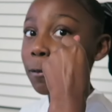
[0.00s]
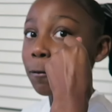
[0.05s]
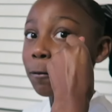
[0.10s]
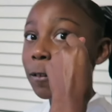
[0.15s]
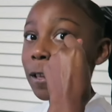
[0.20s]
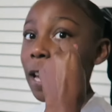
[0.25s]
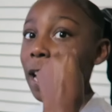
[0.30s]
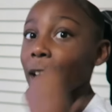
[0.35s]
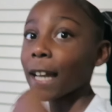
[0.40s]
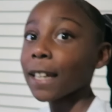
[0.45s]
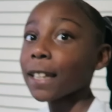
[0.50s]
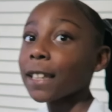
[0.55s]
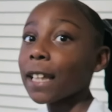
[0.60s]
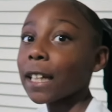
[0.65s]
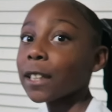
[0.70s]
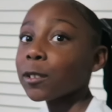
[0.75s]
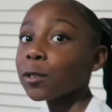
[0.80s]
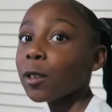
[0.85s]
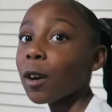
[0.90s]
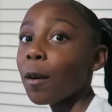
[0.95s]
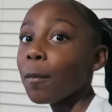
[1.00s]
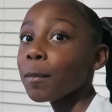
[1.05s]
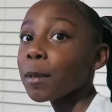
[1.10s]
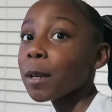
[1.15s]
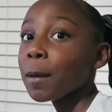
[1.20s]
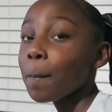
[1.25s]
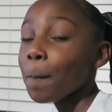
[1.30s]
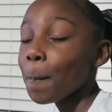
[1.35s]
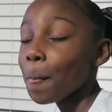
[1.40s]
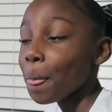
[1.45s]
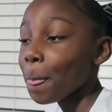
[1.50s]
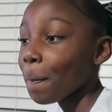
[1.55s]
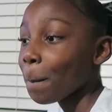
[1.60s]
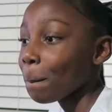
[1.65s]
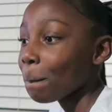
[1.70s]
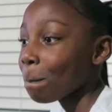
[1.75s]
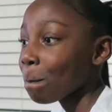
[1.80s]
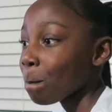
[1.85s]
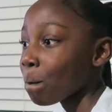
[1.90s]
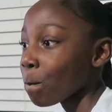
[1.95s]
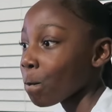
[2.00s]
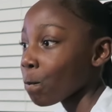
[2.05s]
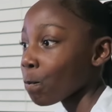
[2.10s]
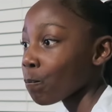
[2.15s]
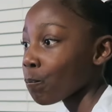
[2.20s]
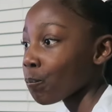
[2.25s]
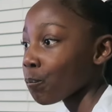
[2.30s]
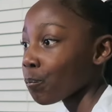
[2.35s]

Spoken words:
You need to put some lotion. Your face is ashy.